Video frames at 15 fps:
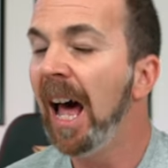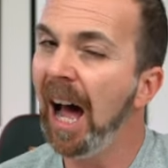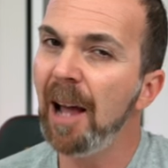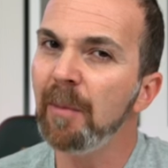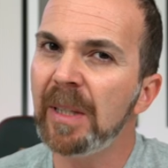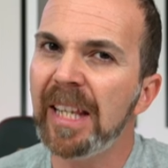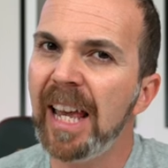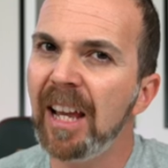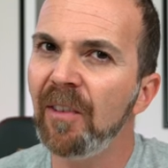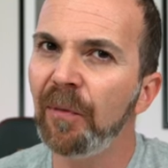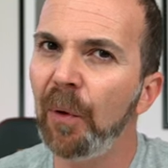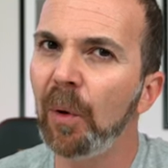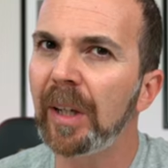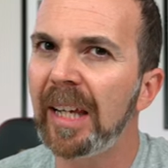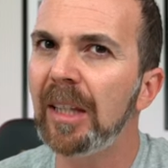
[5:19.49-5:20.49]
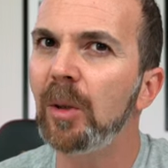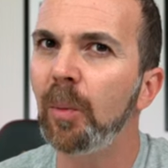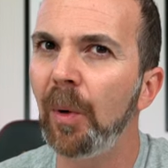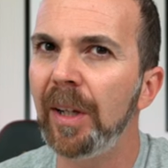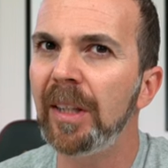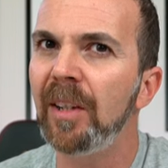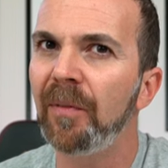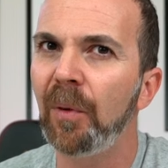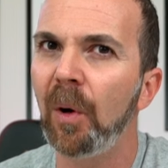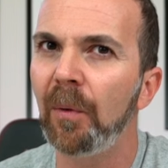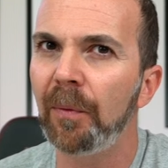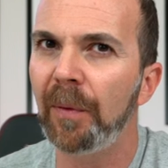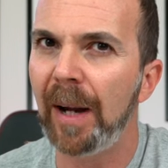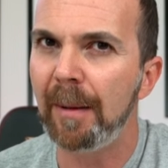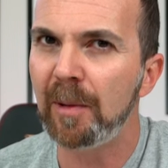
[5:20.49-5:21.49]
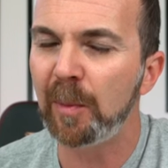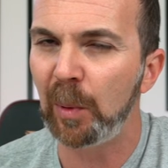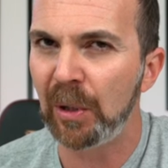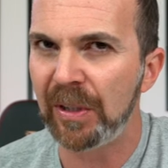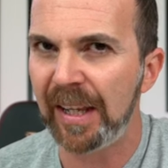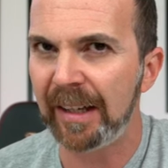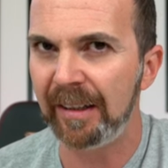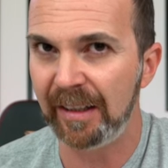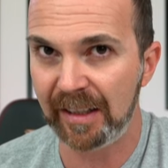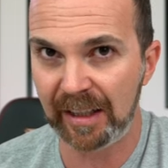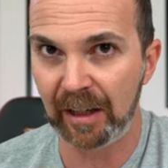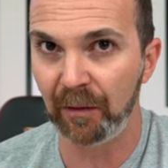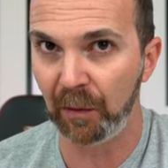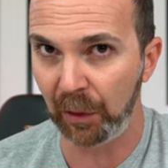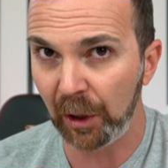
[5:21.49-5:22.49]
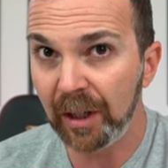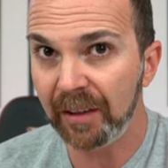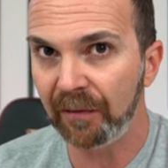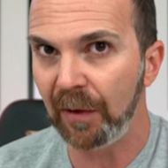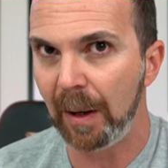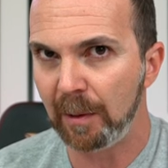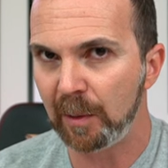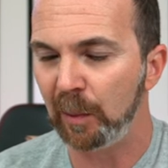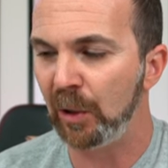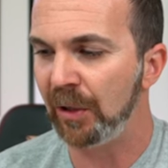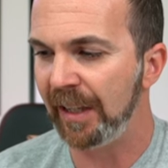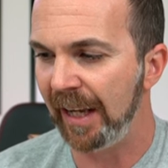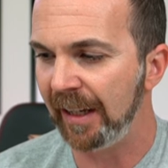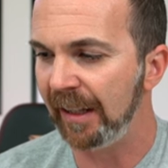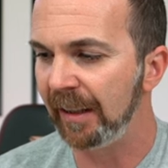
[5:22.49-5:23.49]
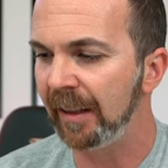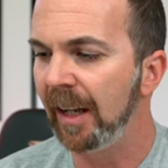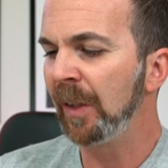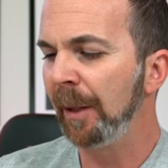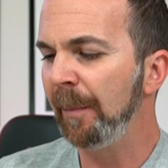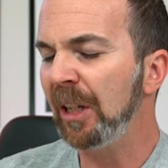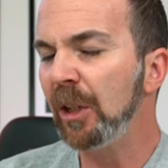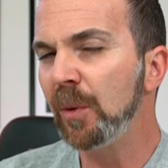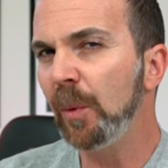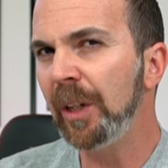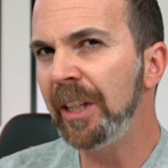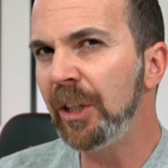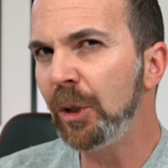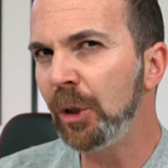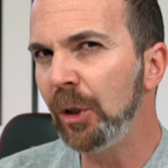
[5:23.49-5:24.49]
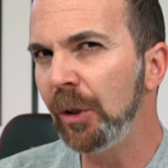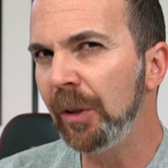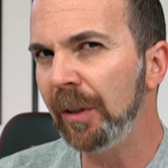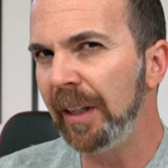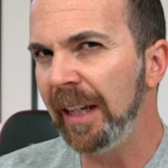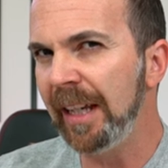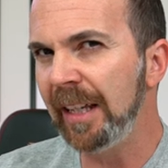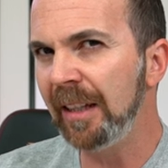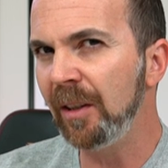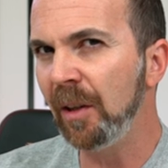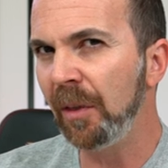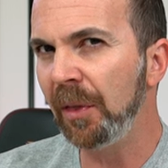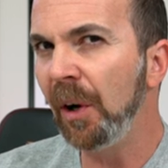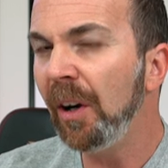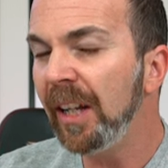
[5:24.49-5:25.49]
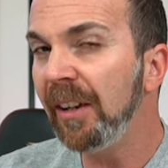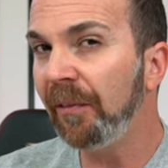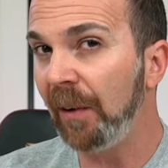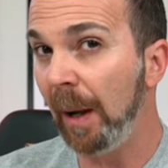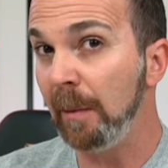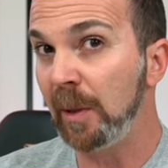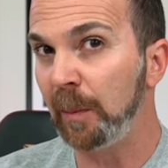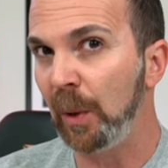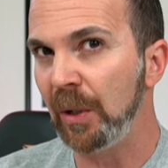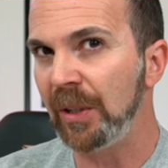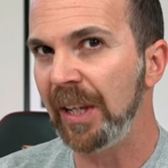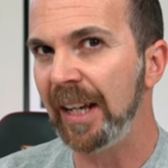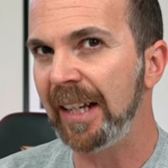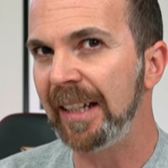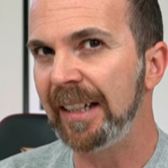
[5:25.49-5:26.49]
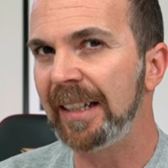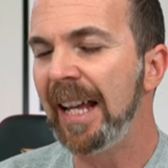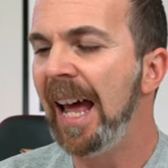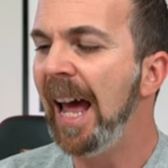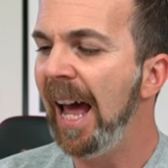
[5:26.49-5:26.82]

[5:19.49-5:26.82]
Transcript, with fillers: I'm saying 4K 24 frames per second instead of 30 frames per second because when you shoot in 30 frames per second,